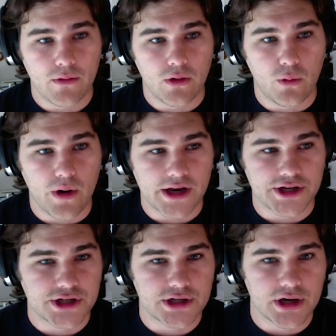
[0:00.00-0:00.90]

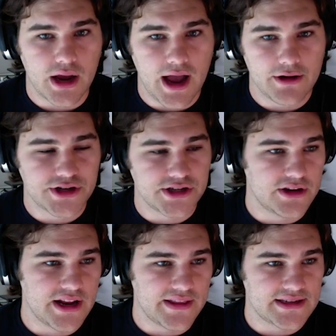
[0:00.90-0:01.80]
which I was just
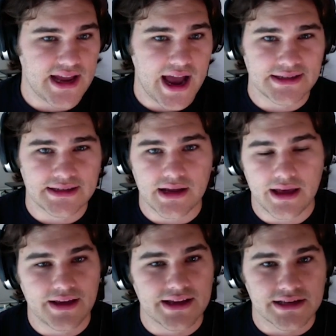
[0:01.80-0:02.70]
looking at the stats.
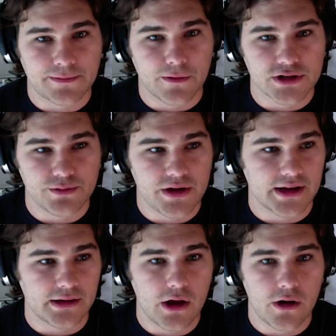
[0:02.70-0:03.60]
I think in its first week
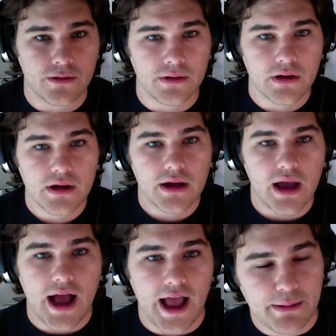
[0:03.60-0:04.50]
alone,
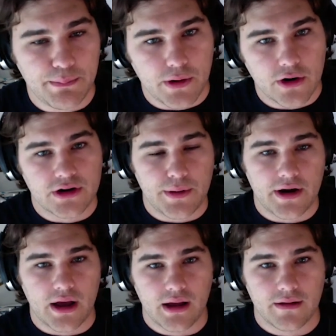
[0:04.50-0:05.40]
it burned
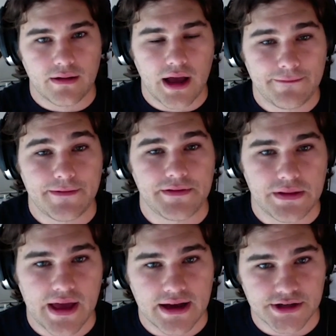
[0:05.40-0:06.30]
about
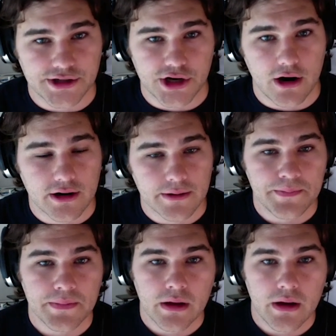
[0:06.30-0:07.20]
50,000 shark,
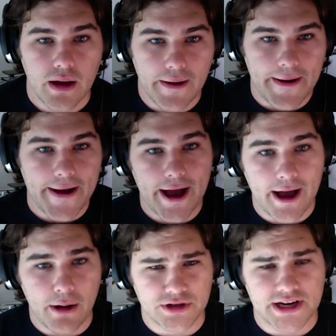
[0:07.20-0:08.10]

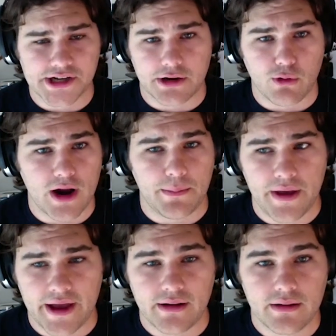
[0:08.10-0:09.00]
which is actually quite a
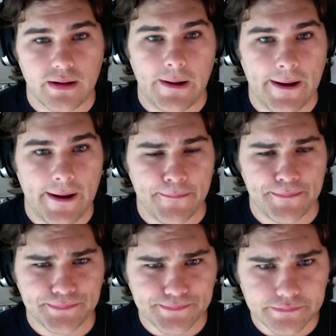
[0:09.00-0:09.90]
bit.
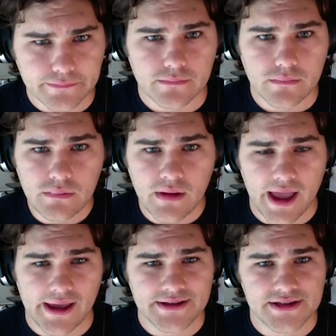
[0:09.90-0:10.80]

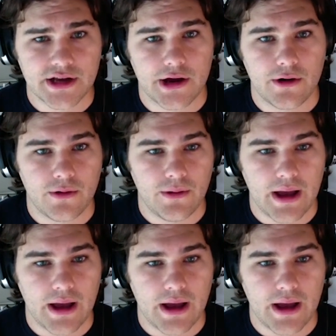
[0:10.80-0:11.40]
And so,